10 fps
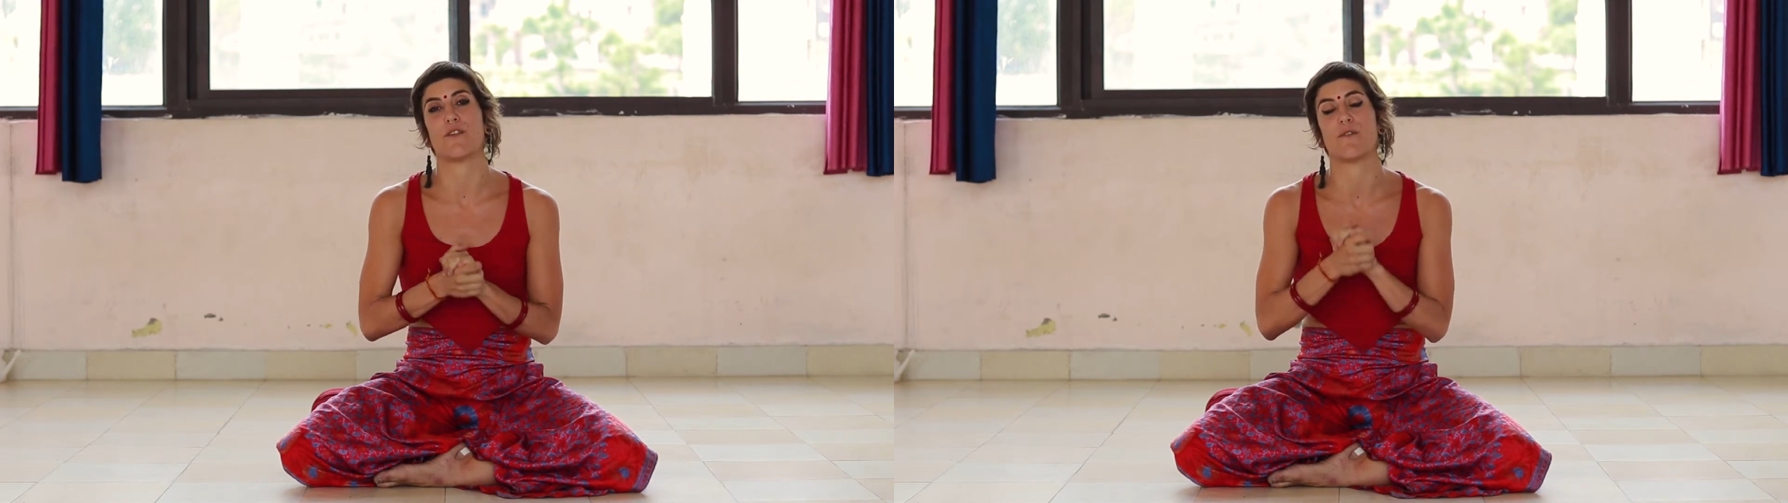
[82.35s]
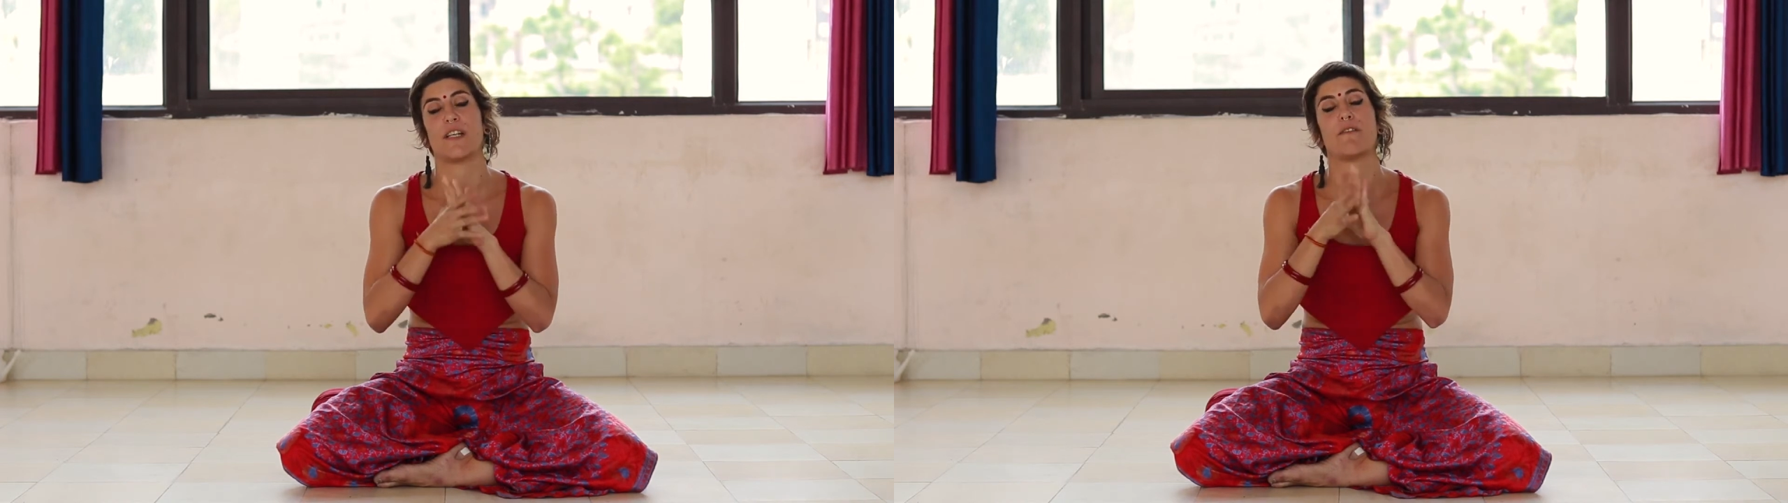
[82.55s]

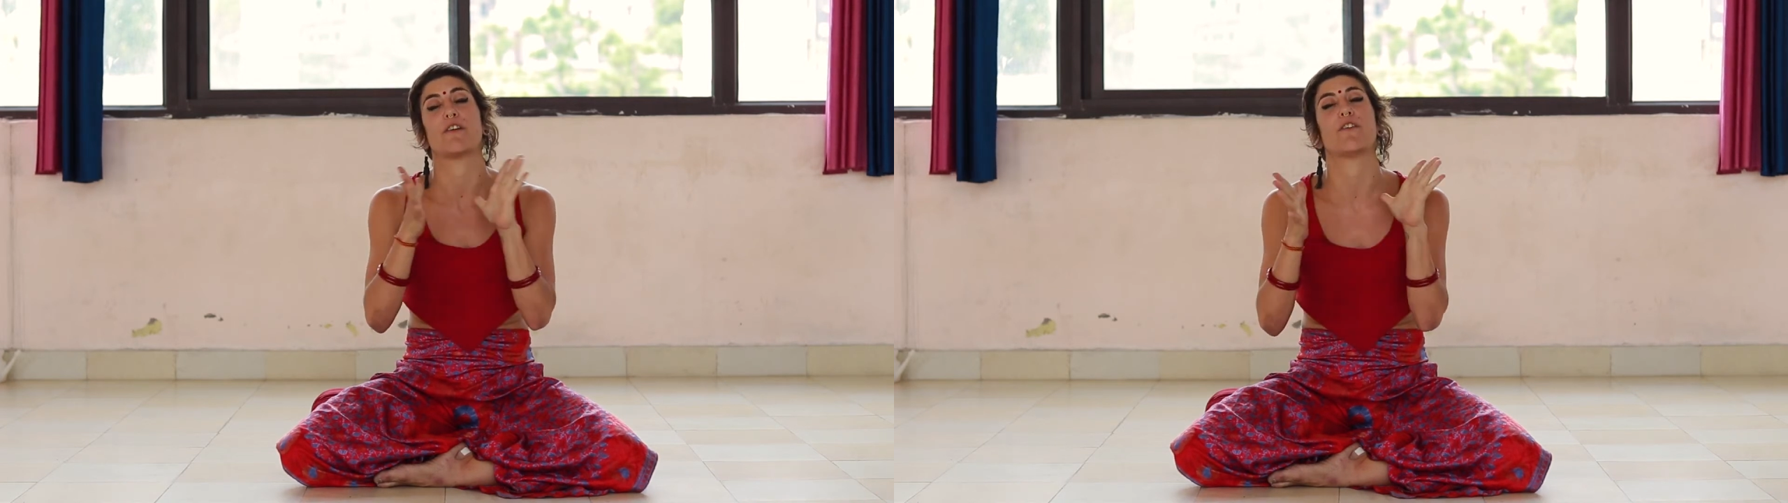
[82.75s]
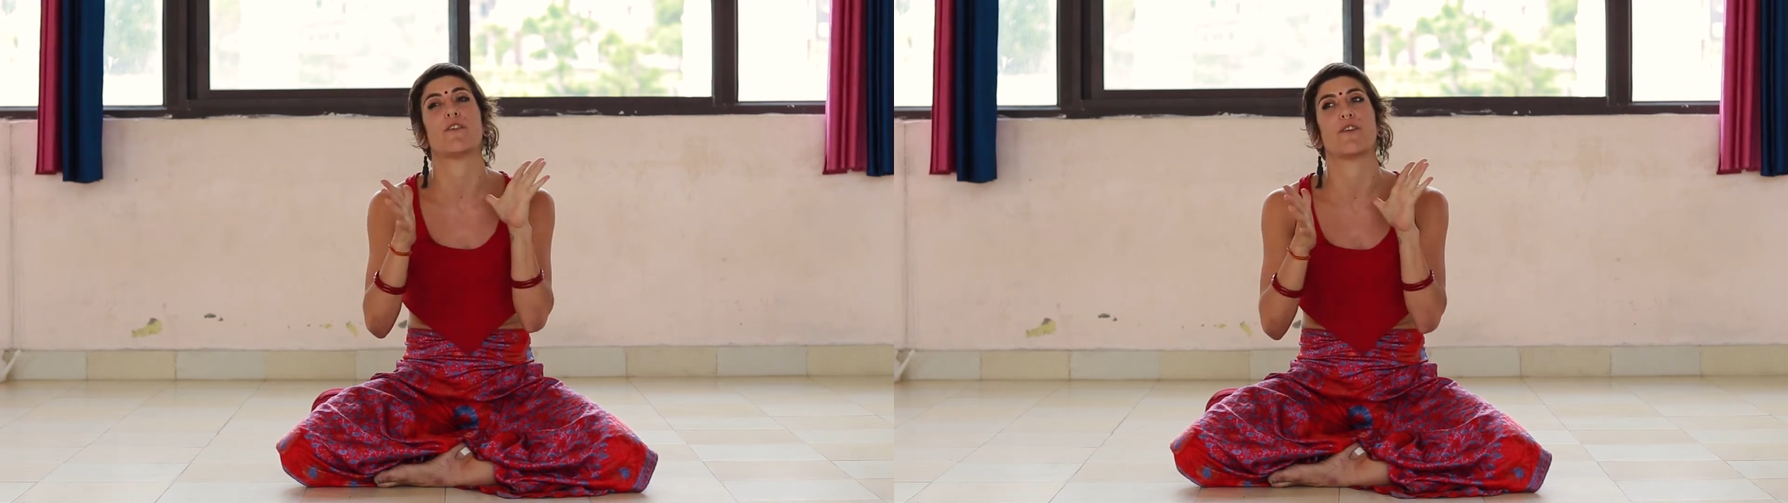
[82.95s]
you will
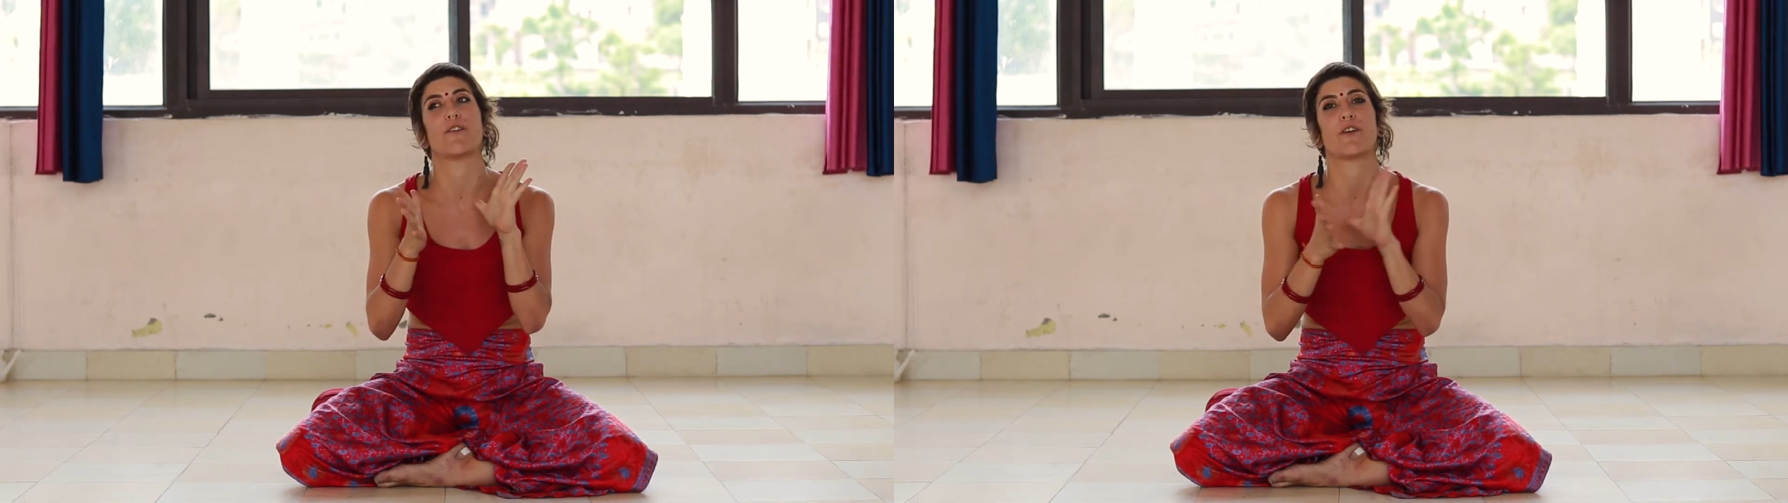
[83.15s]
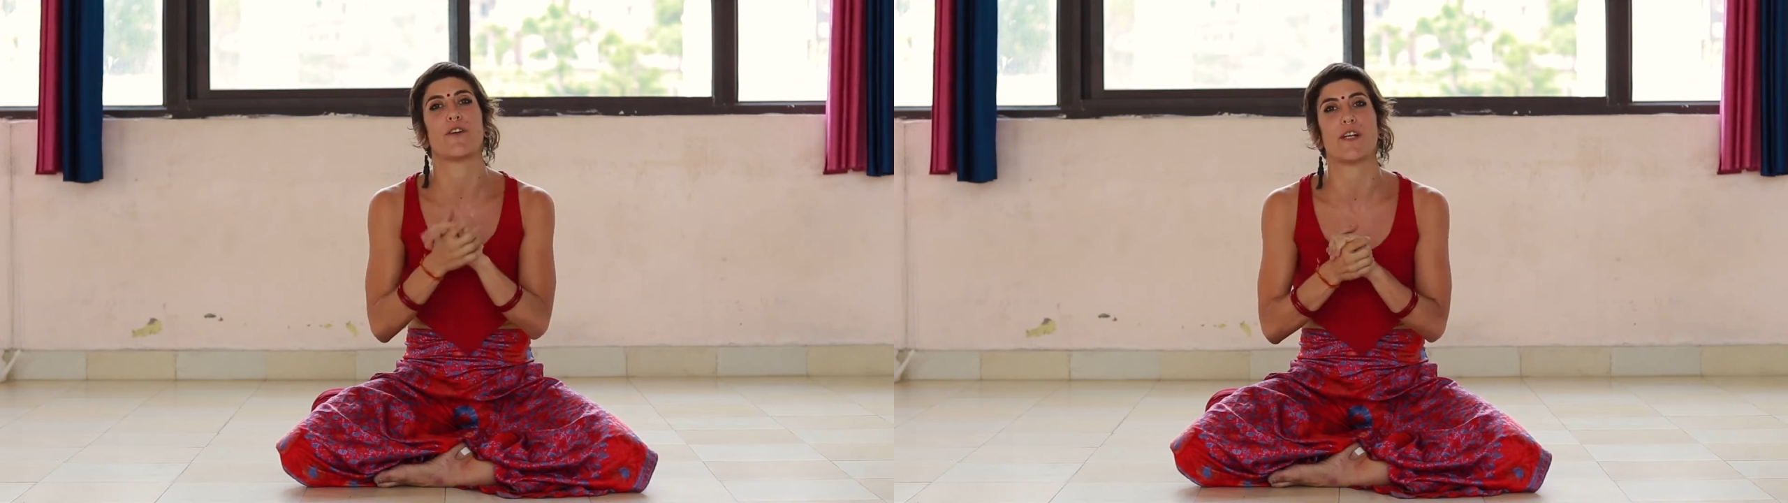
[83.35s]

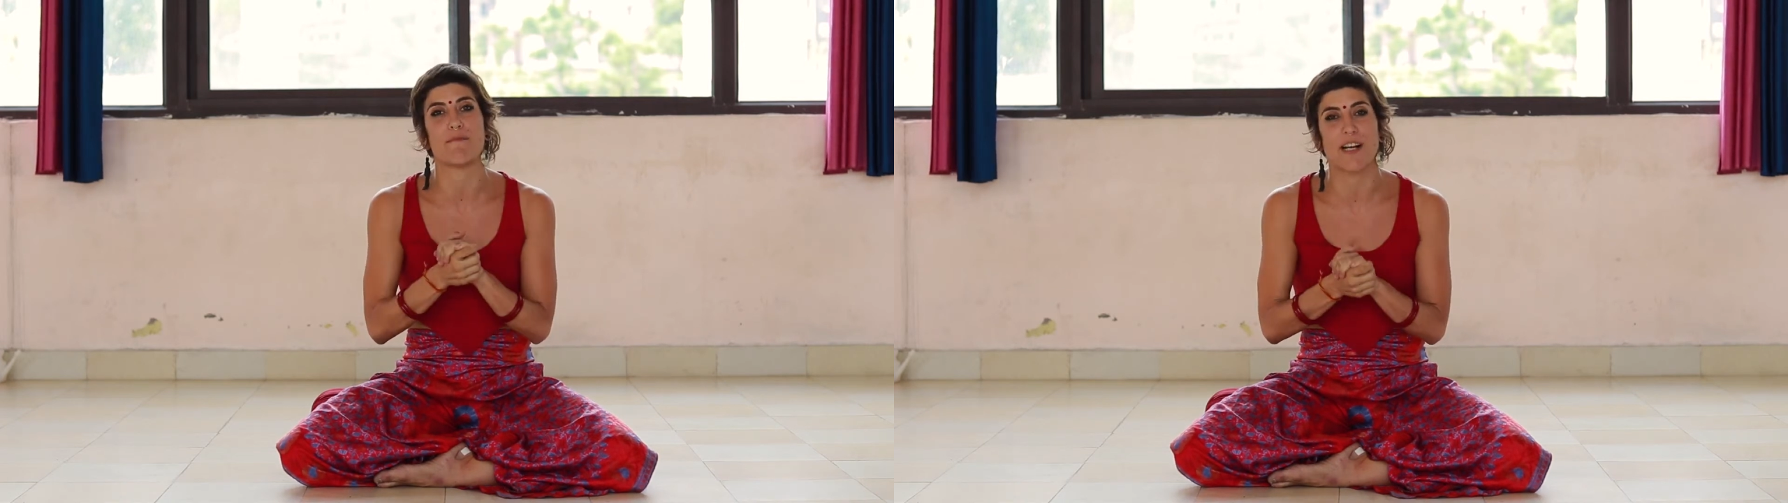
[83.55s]
be going